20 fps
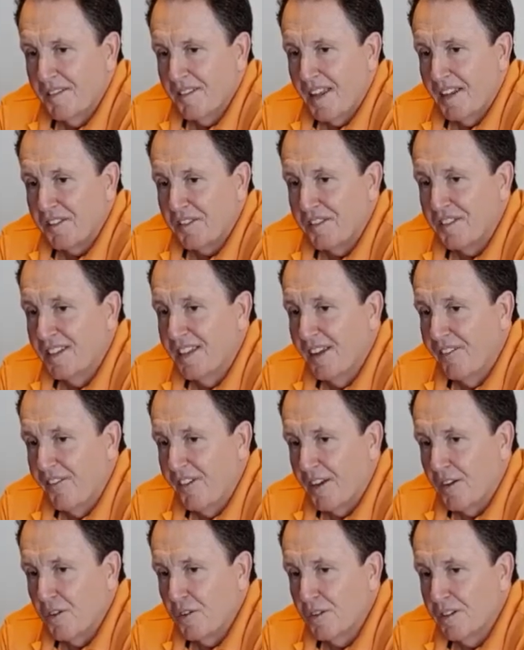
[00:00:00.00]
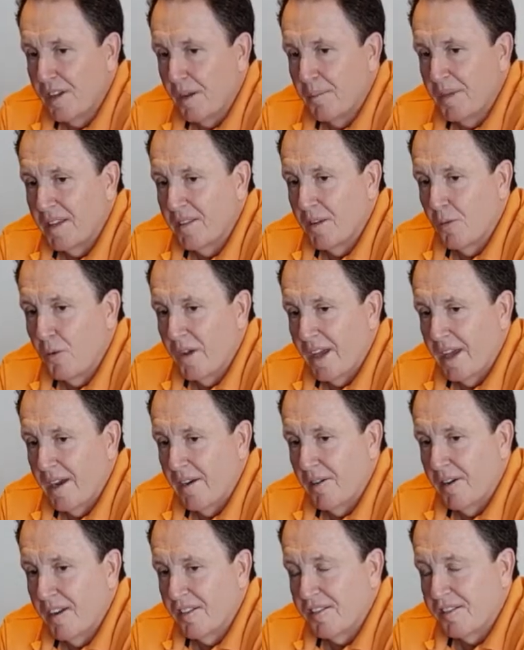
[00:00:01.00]
that's difficult. I mean, the
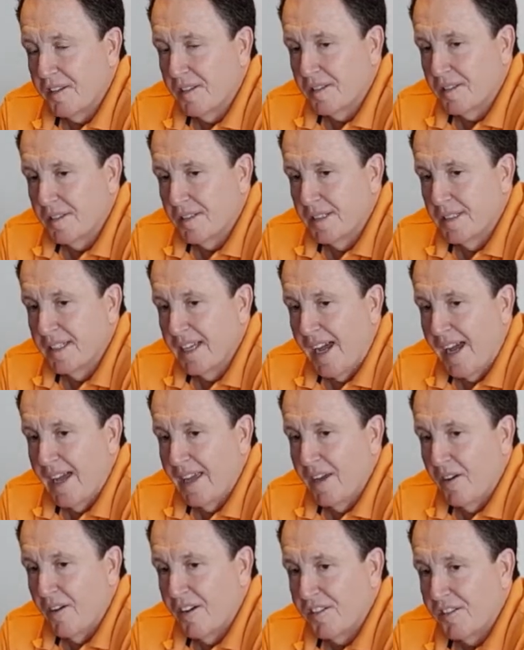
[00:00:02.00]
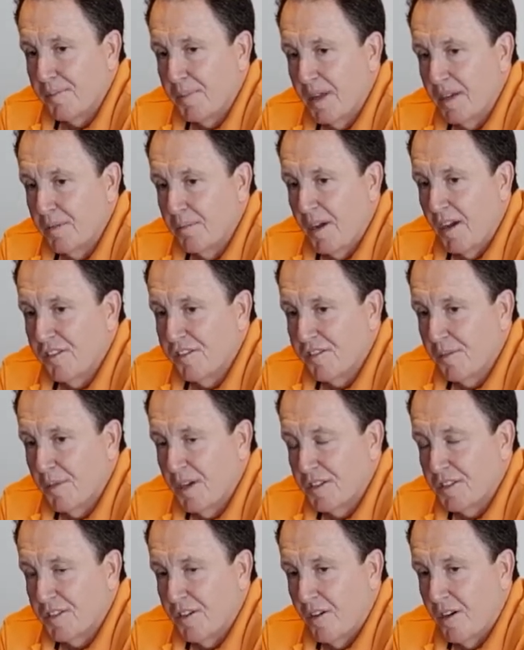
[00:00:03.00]
areas that today I spend most of my
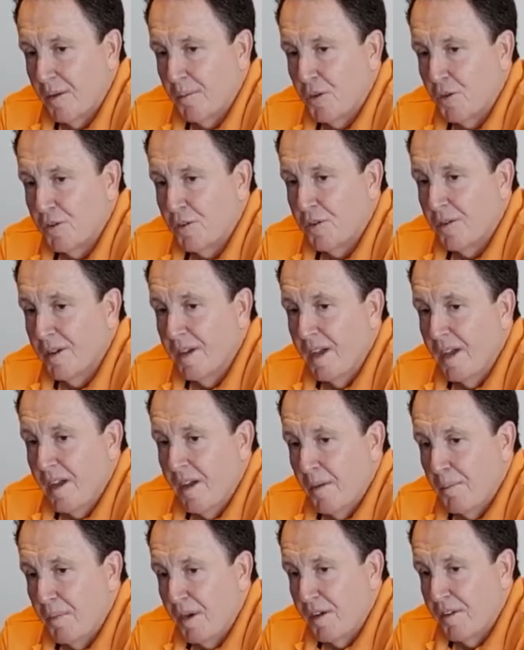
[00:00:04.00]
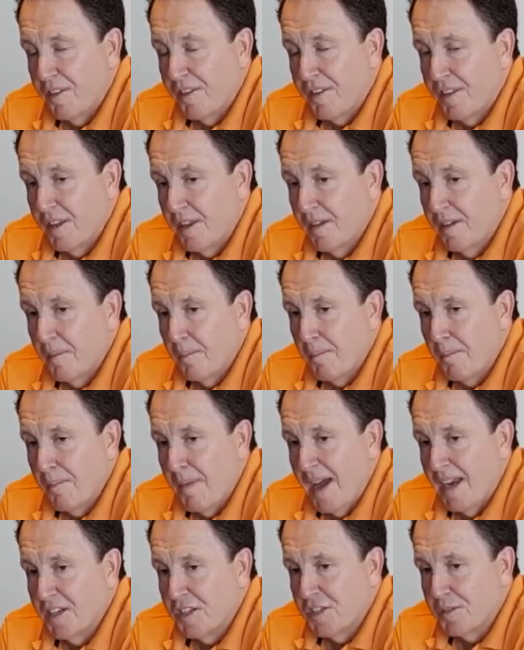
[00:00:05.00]
time on are both the
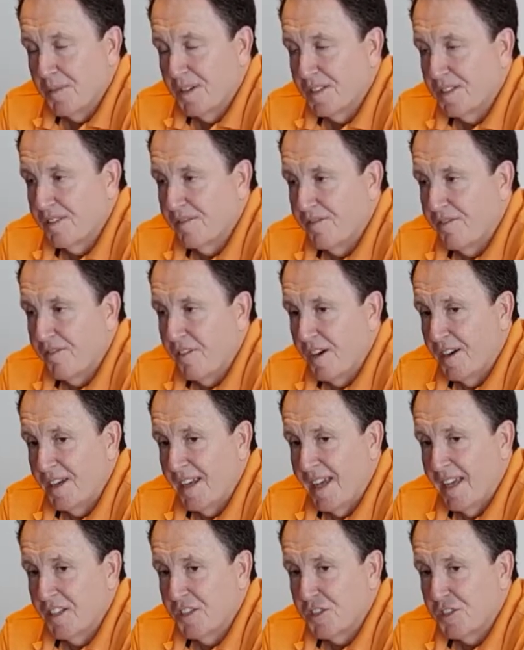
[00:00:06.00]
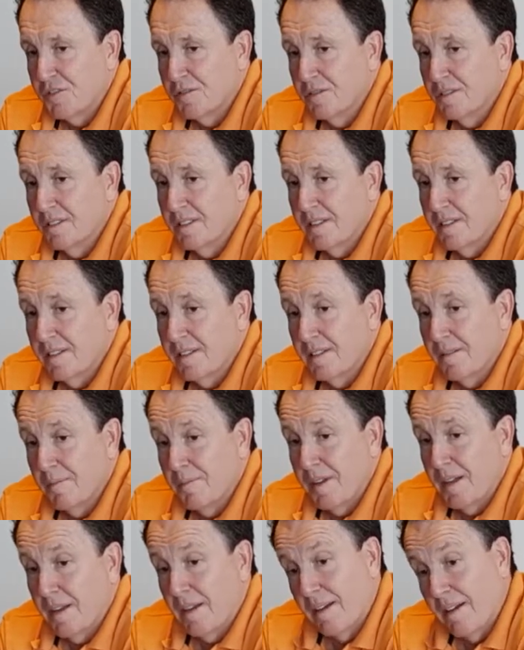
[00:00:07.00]
management and financial
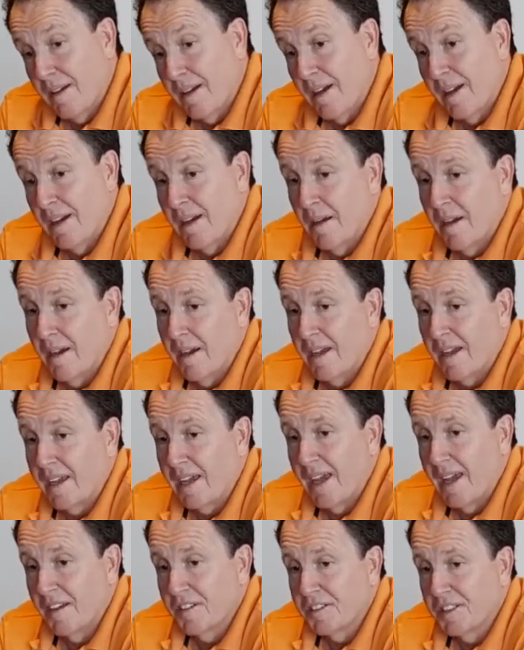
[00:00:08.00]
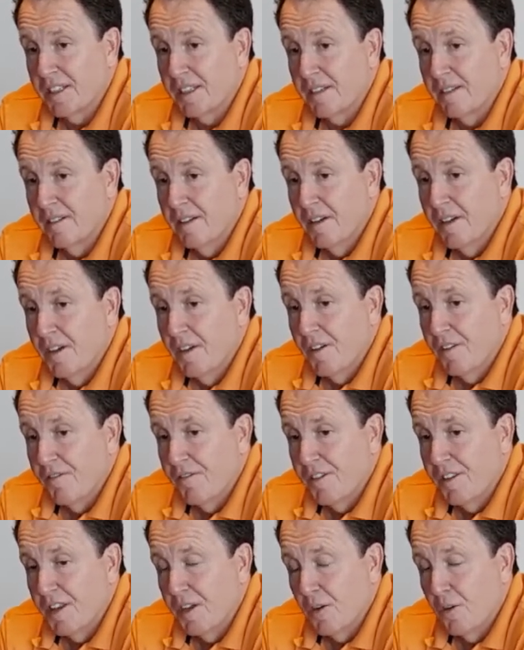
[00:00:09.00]
accounting
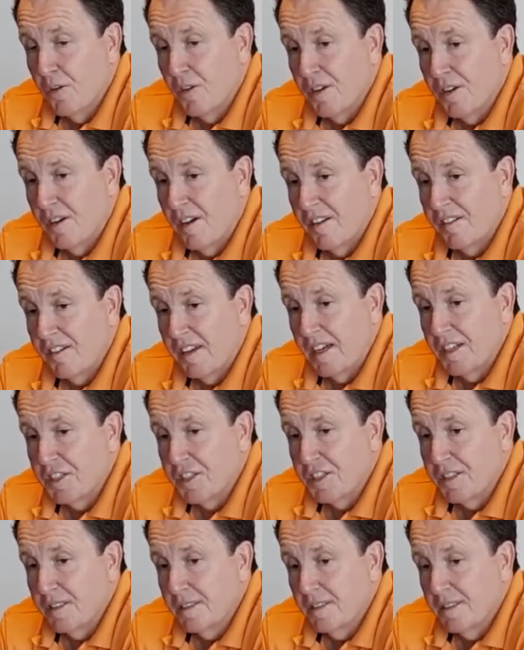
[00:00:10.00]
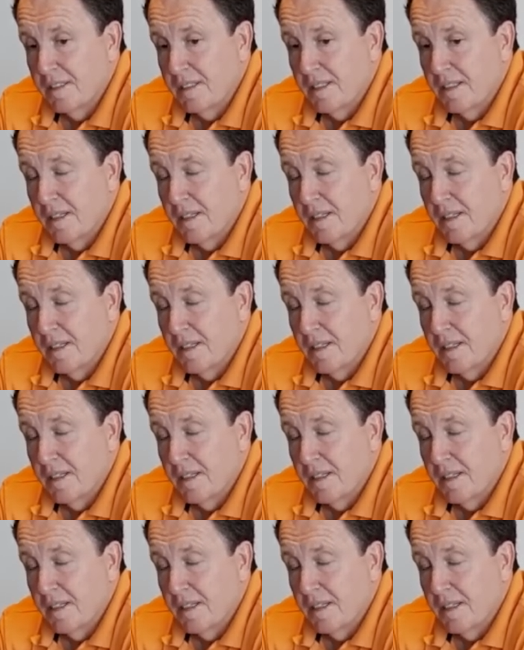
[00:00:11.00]
for the organisation.